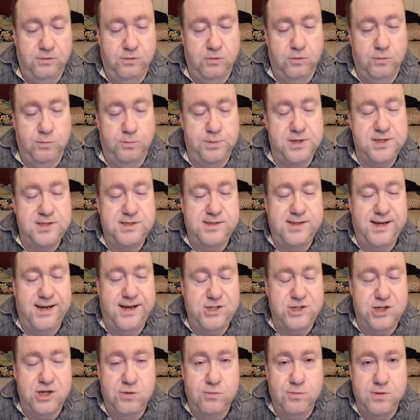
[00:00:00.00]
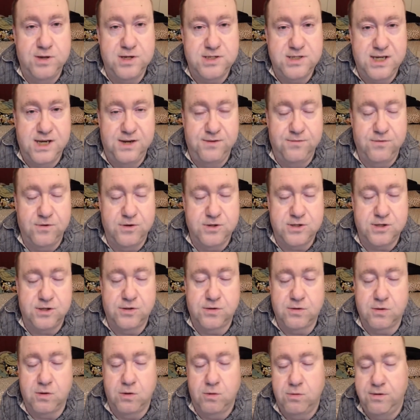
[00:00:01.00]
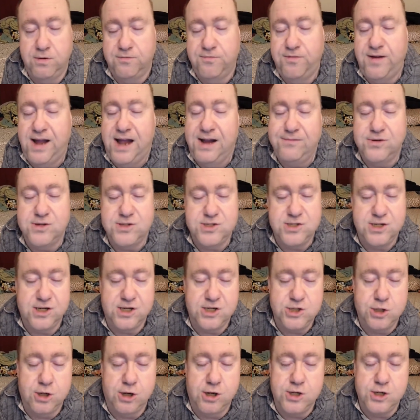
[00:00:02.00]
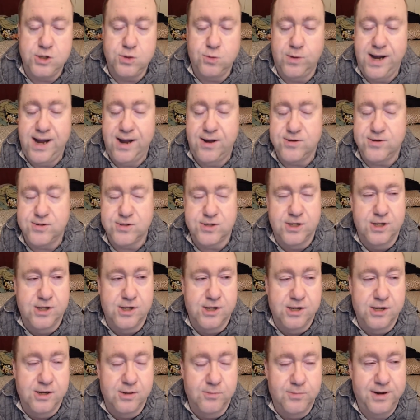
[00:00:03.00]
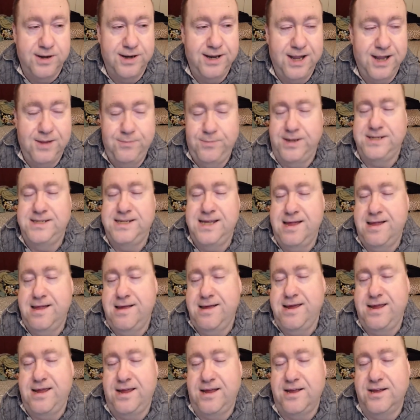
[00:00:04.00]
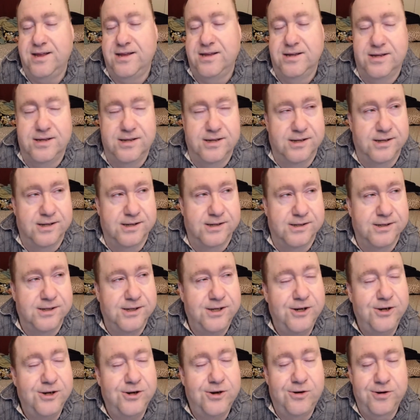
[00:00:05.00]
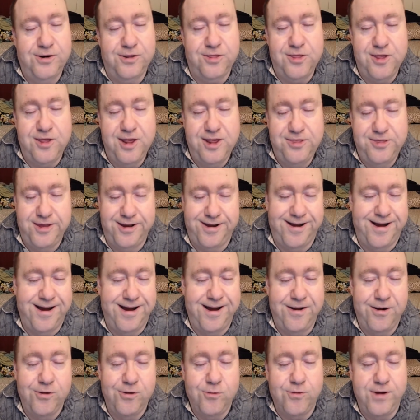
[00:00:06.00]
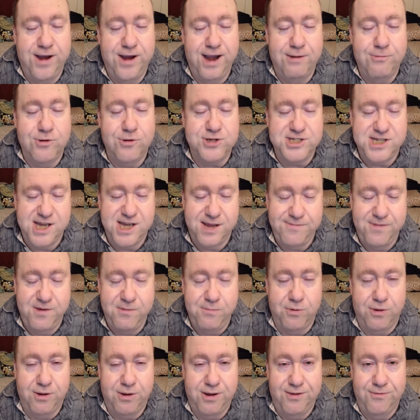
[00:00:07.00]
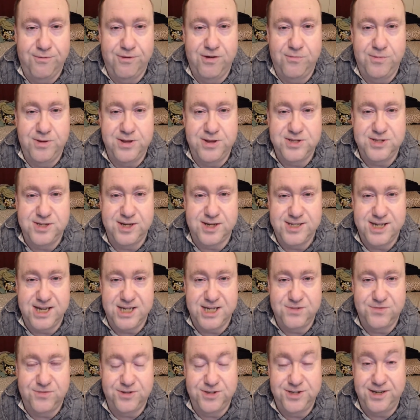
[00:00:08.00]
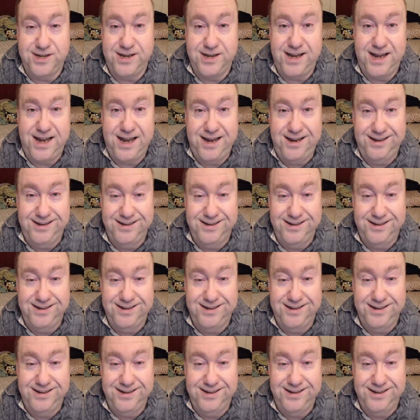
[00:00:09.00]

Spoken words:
possession receivers and throwing 5 or 6 yards routes. But let me tell you, you don't think that Otto Graham or Sammy Baugh would have been successful today?